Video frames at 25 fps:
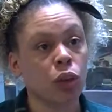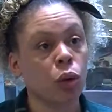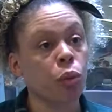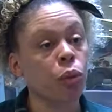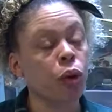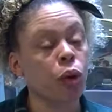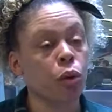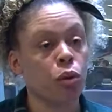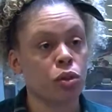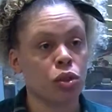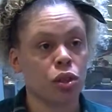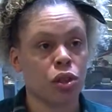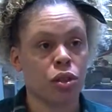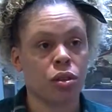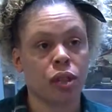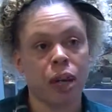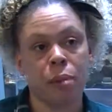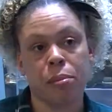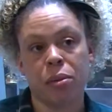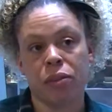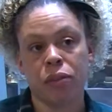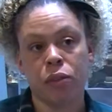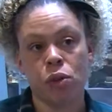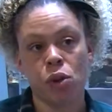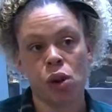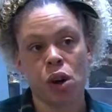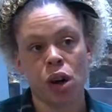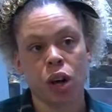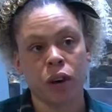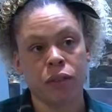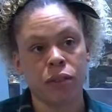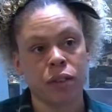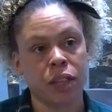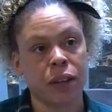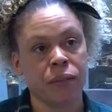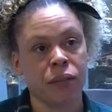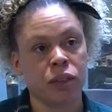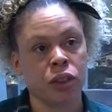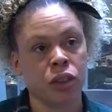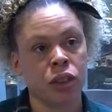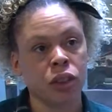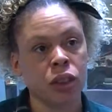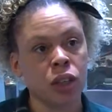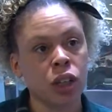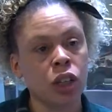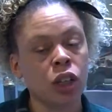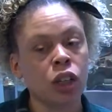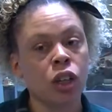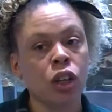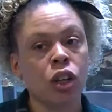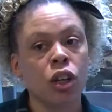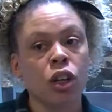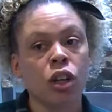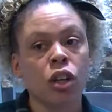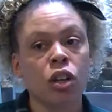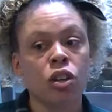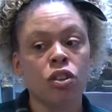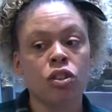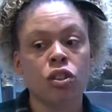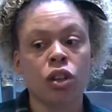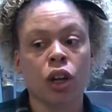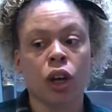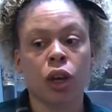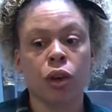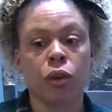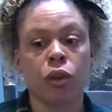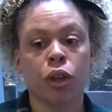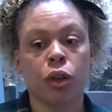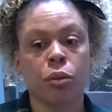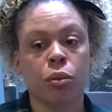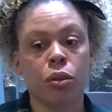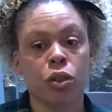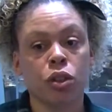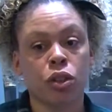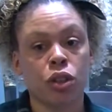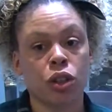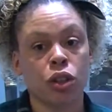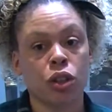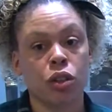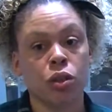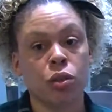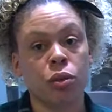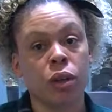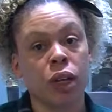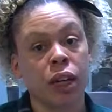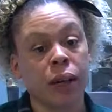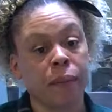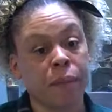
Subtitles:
And we always do that before 7:30. So you would do